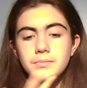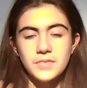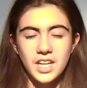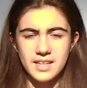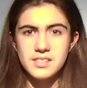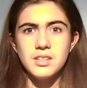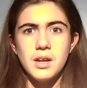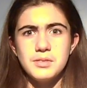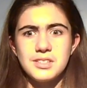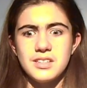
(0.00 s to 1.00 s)
Okay, so
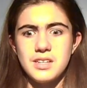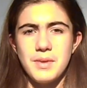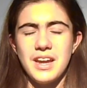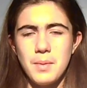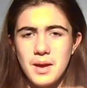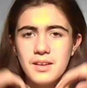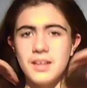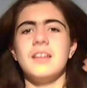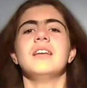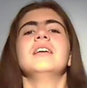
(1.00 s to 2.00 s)
now I'm just going to tie my hair back,
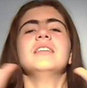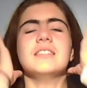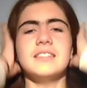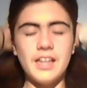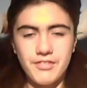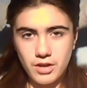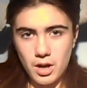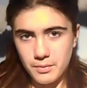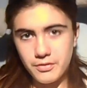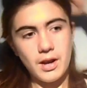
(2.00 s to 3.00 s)
since I
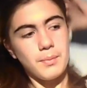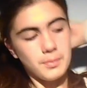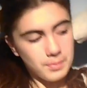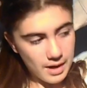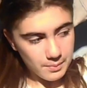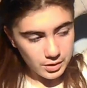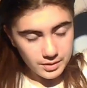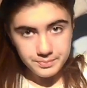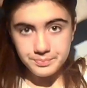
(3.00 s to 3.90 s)
forgot before I put primer on.